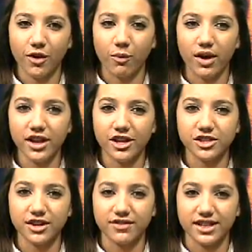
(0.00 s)

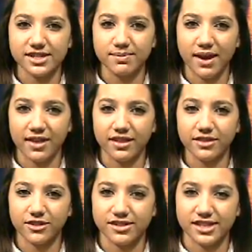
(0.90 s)
100 of these math
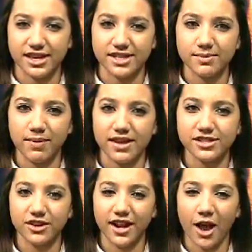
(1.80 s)
enthusiasts
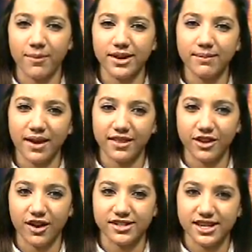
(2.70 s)
based on how many math
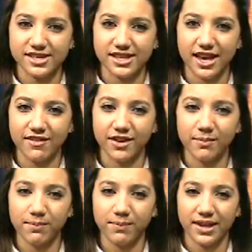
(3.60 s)
contests they have
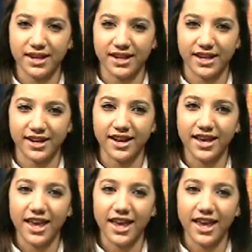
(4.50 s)
competed in